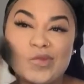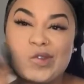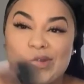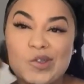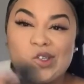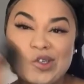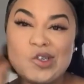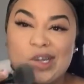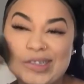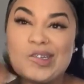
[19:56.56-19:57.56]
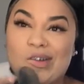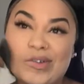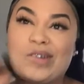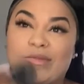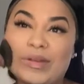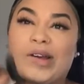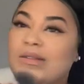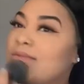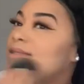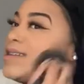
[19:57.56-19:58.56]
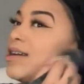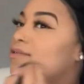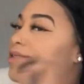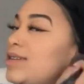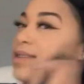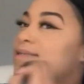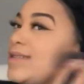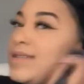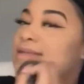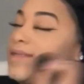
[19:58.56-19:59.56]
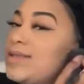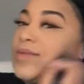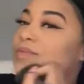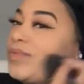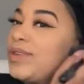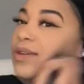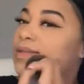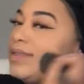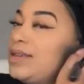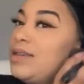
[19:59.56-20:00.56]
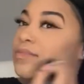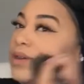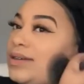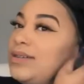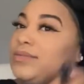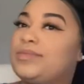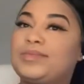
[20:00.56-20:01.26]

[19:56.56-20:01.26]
We're just gonna dust off whatever powder we have right here on the bottom.